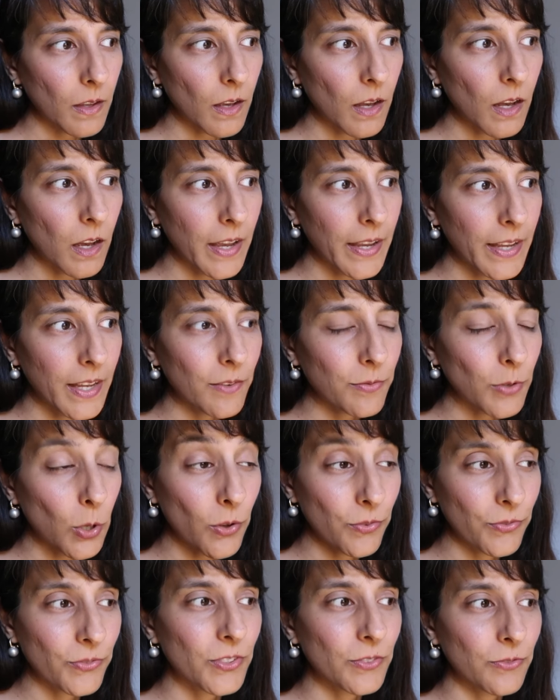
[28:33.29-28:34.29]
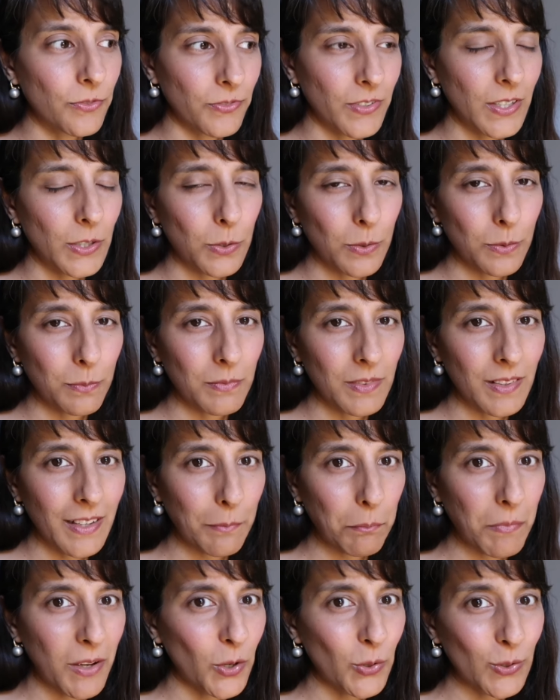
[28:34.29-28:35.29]
I have often felt,
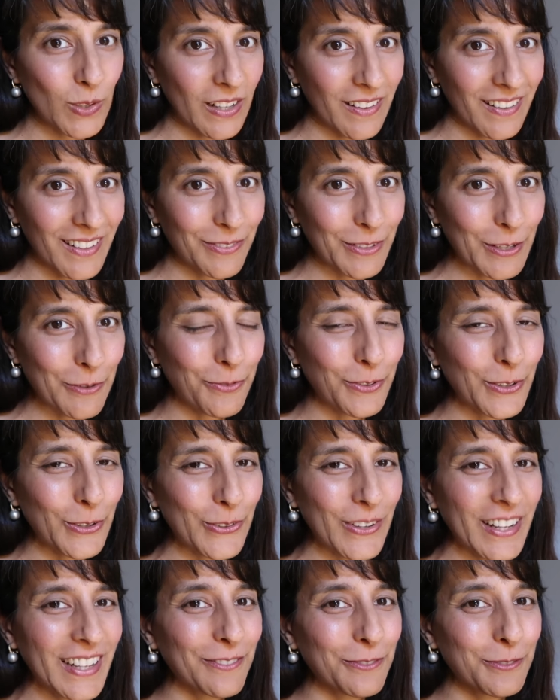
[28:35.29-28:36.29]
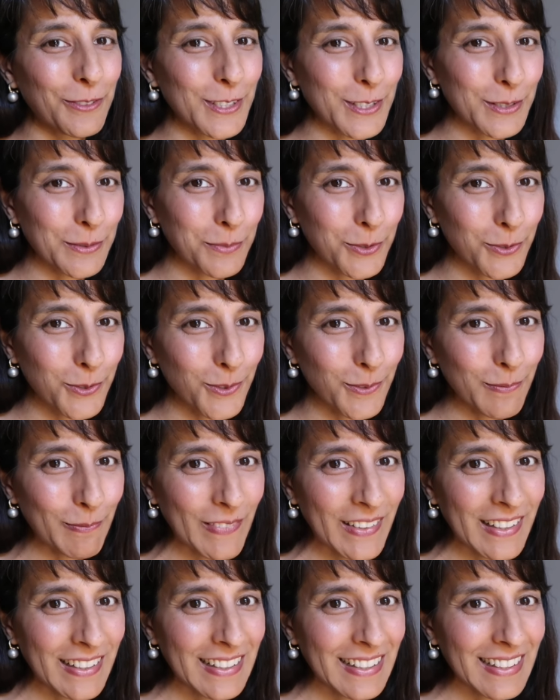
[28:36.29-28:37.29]
like my whole life, I felt invisible,
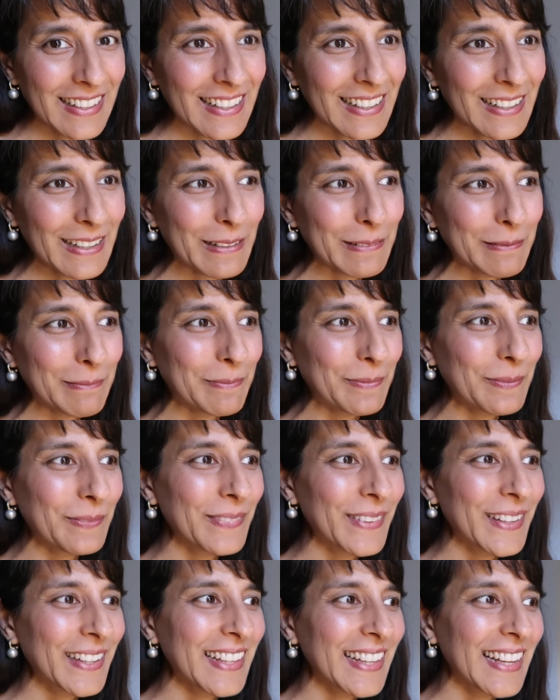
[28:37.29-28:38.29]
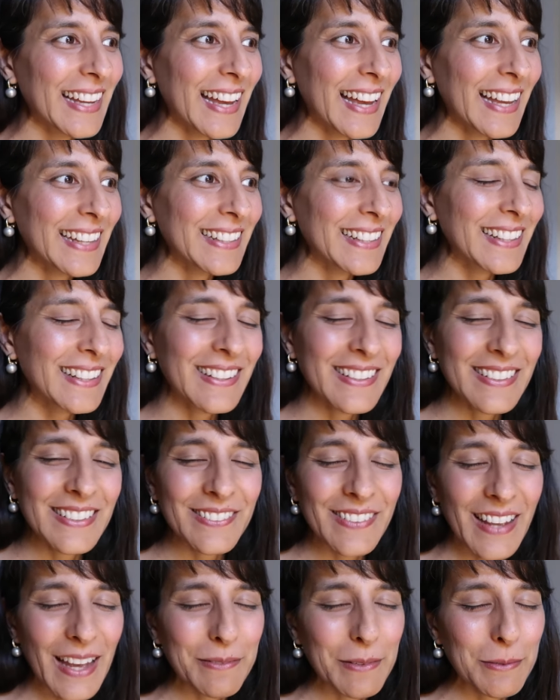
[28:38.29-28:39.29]
um, and I kind
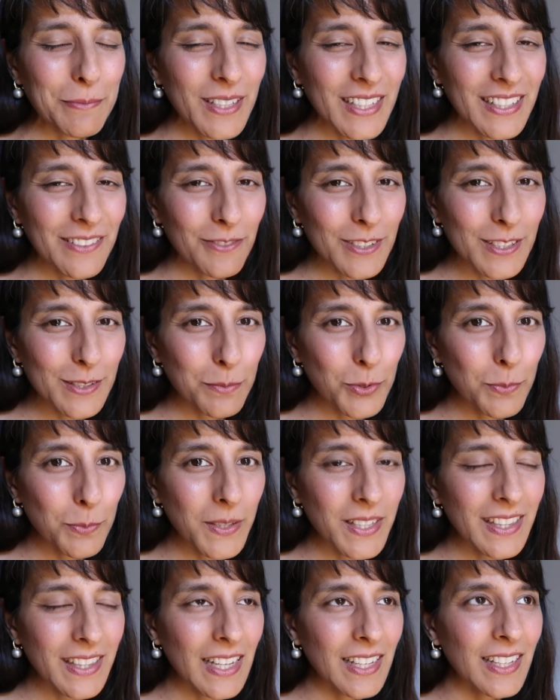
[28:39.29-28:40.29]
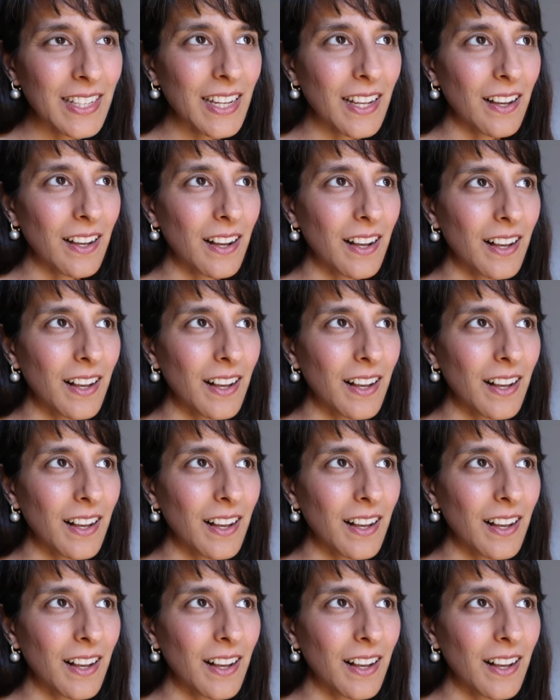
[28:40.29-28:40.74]
of am a bit invisible, but then